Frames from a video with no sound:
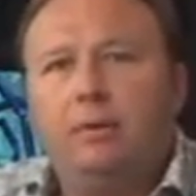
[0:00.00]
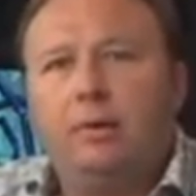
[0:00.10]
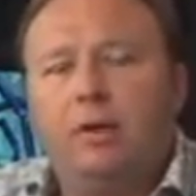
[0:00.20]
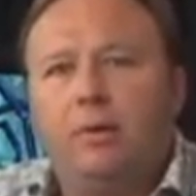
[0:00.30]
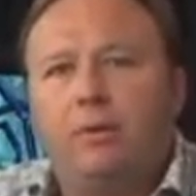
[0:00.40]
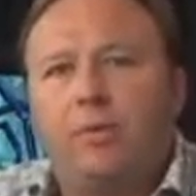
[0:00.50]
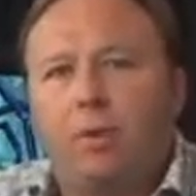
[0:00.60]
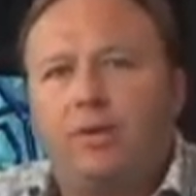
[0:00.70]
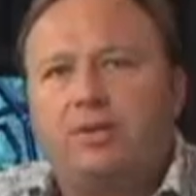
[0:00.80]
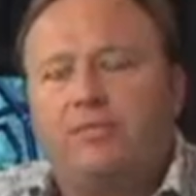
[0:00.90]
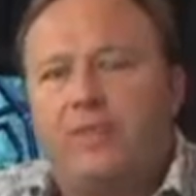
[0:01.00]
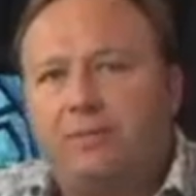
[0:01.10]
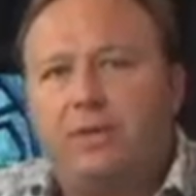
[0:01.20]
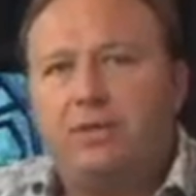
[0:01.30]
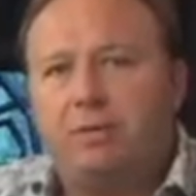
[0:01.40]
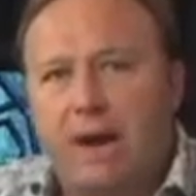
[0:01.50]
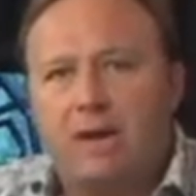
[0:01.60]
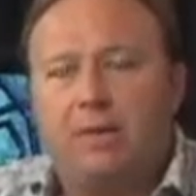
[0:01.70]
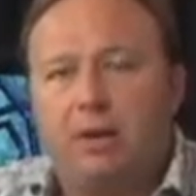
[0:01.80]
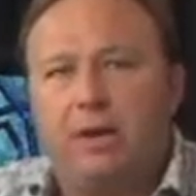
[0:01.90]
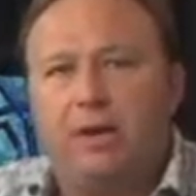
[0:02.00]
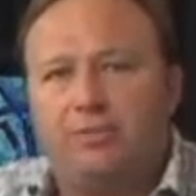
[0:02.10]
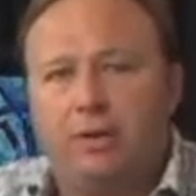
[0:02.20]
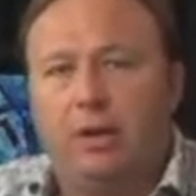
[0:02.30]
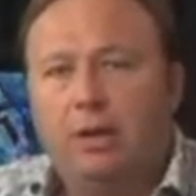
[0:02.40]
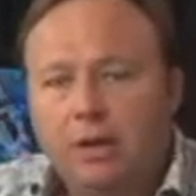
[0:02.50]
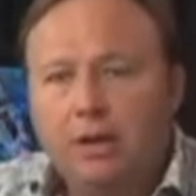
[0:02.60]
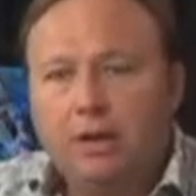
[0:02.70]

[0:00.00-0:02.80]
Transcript: You know, in the 40s and 50s to make them go to Israel.